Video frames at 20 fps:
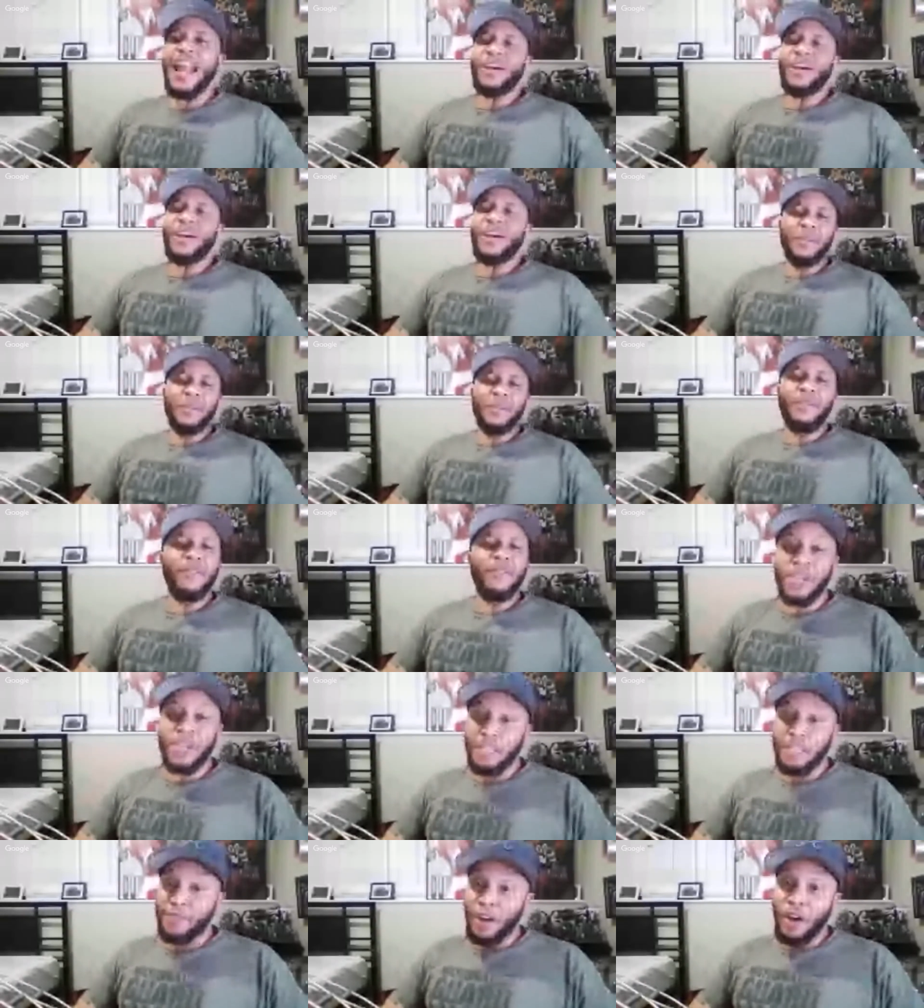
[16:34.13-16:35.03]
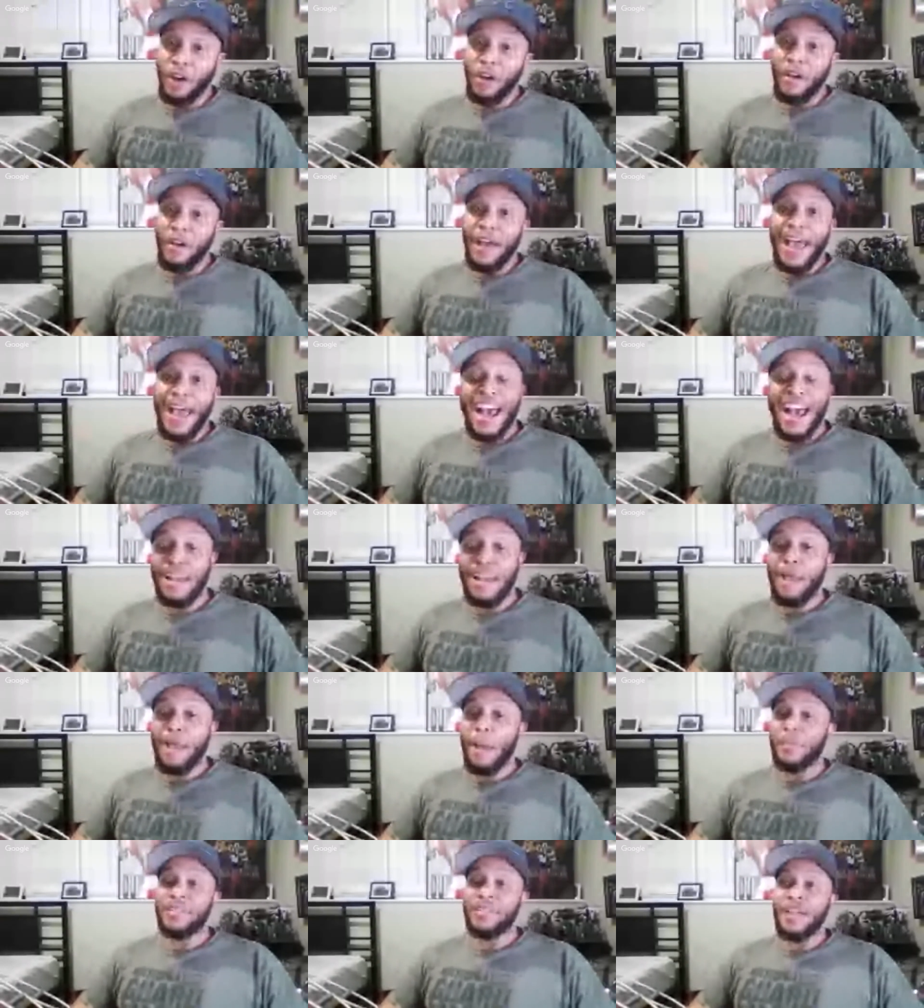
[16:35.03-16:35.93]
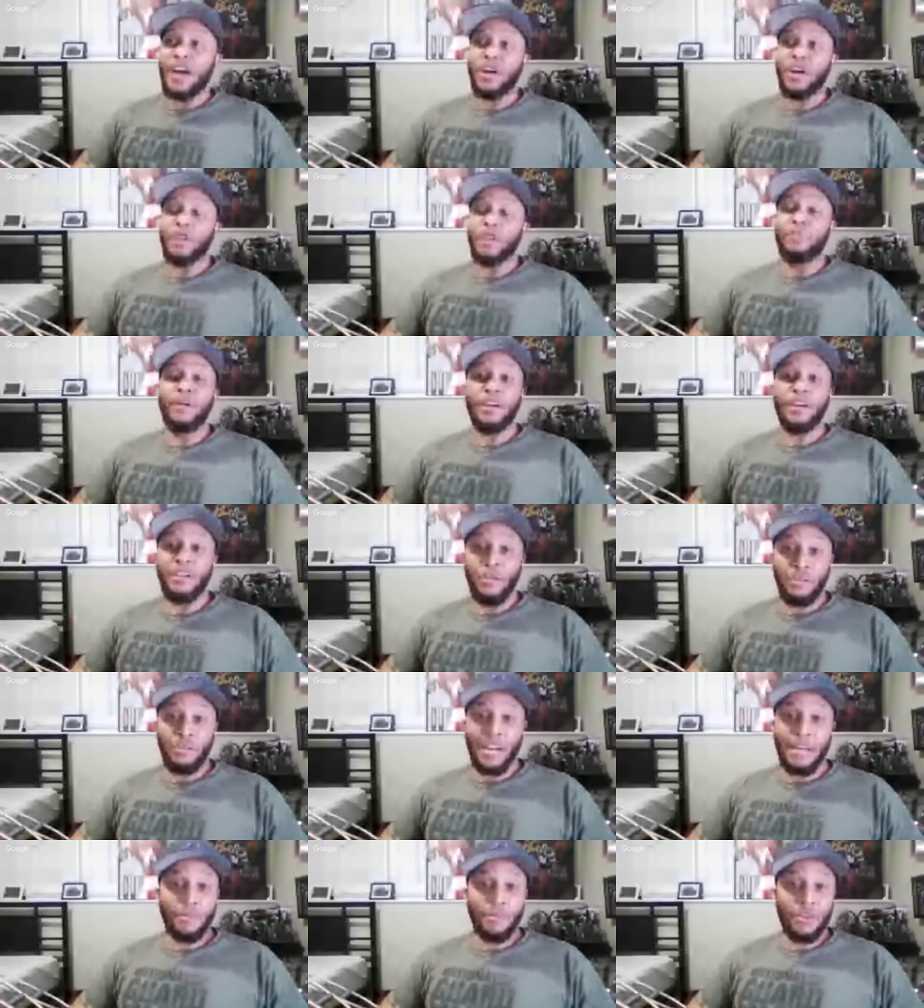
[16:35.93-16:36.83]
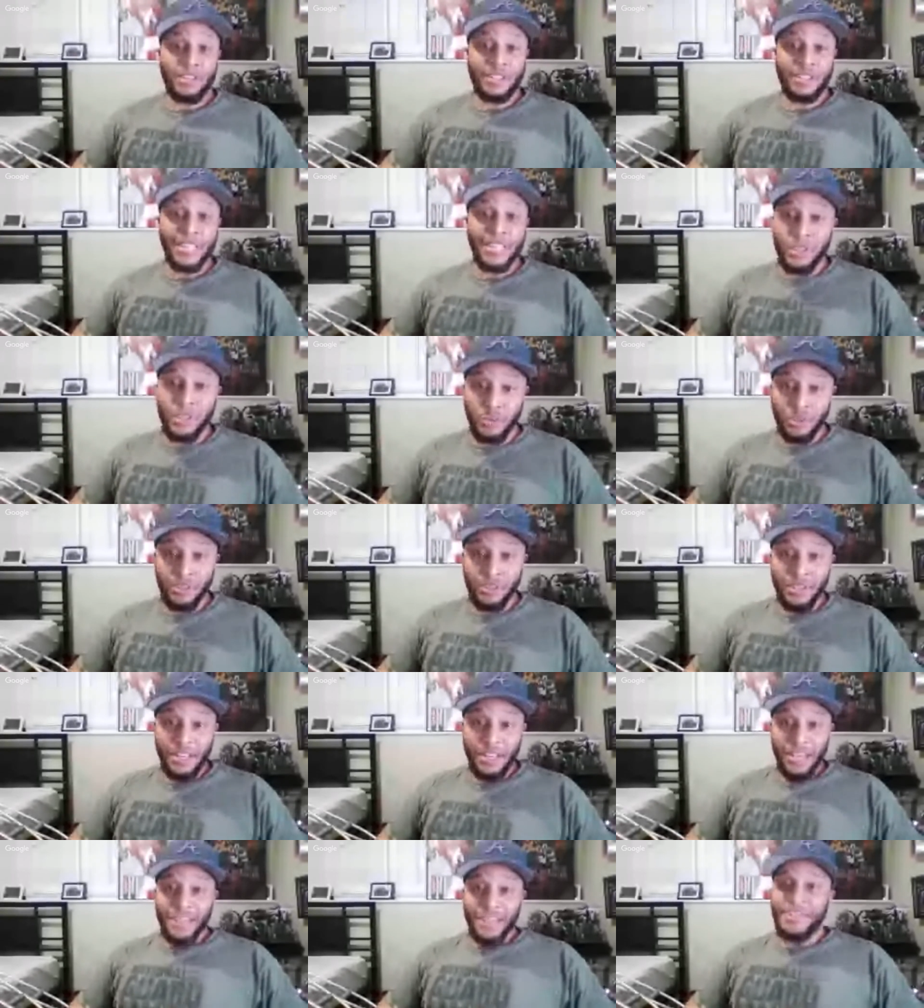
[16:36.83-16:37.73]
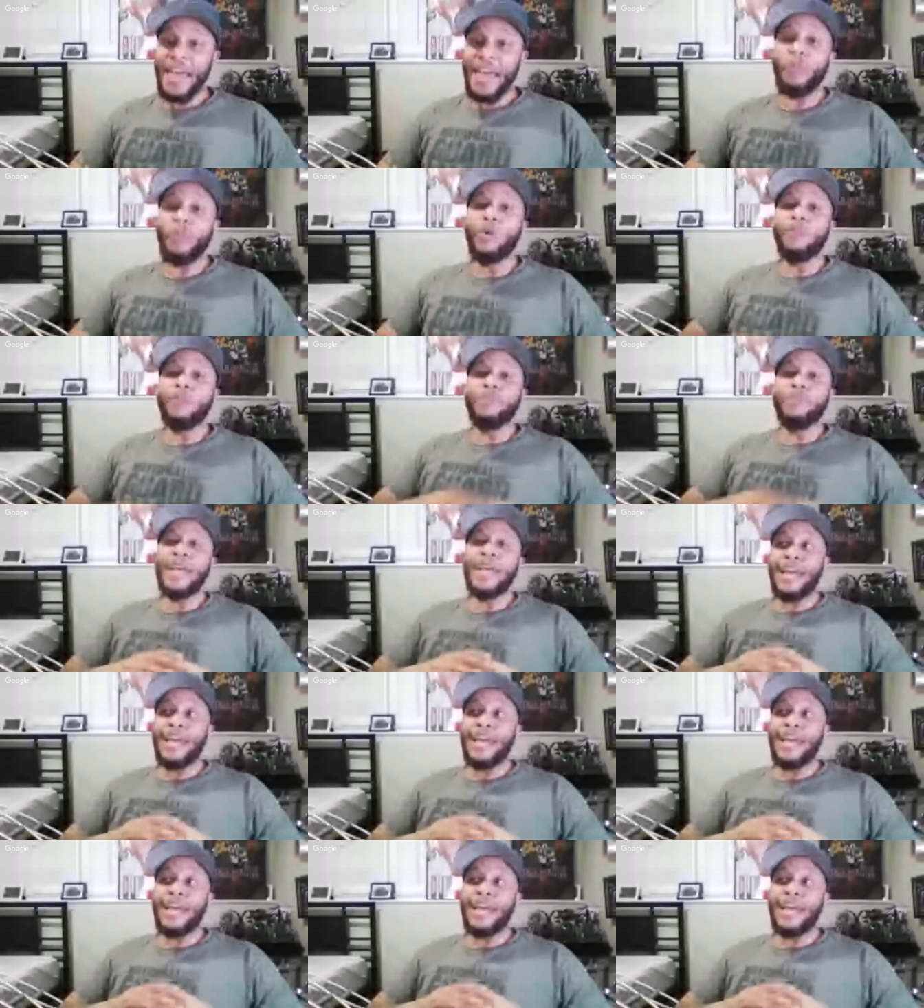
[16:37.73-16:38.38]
going. First of all, Alabama's not going to put Notre Dame on a schedule. That would be